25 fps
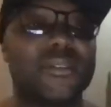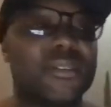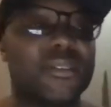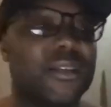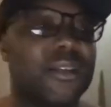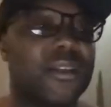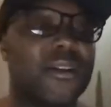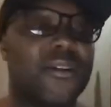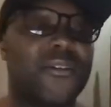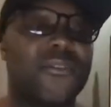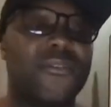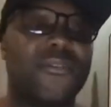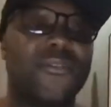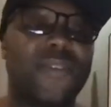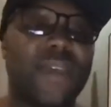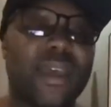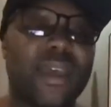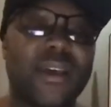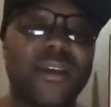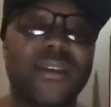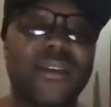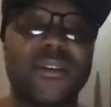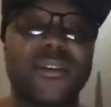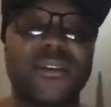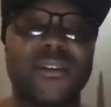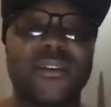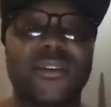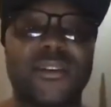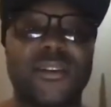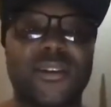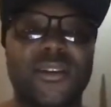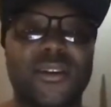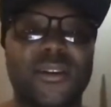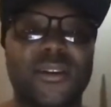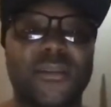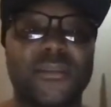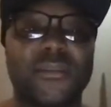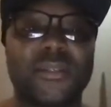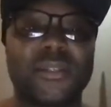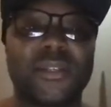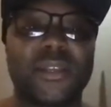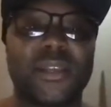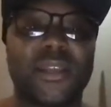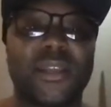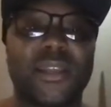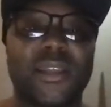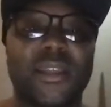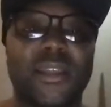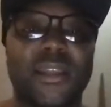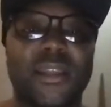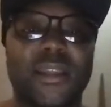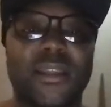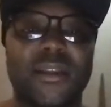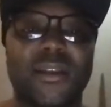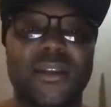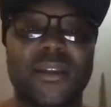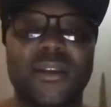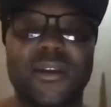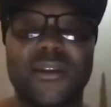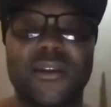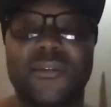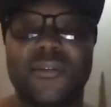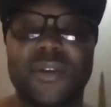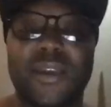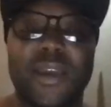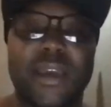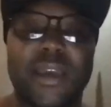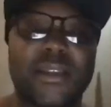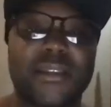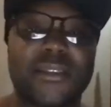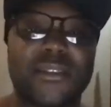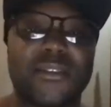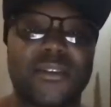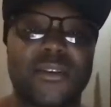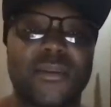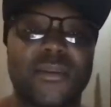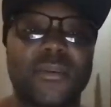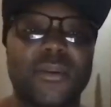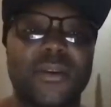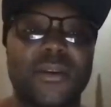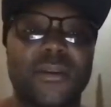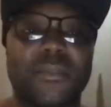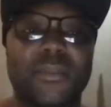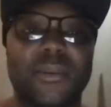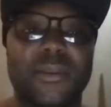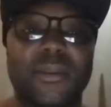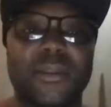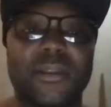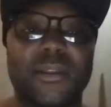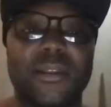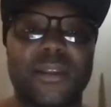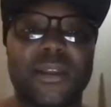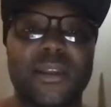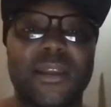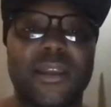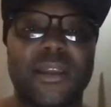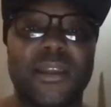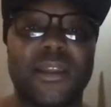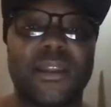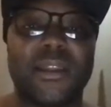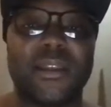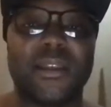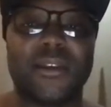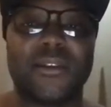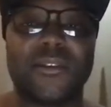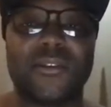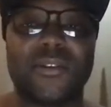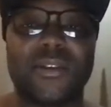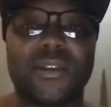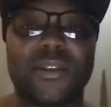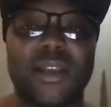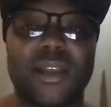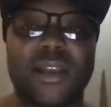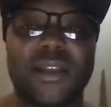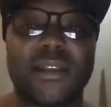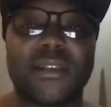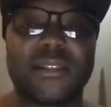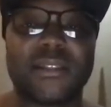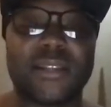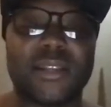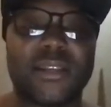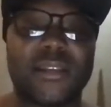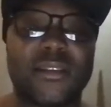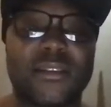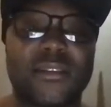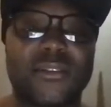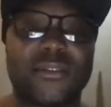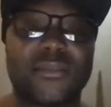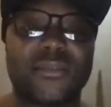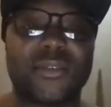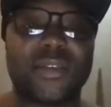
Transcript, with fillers: you know, failure, you know what I'm saying, then we got to start pumping the coin ourselves.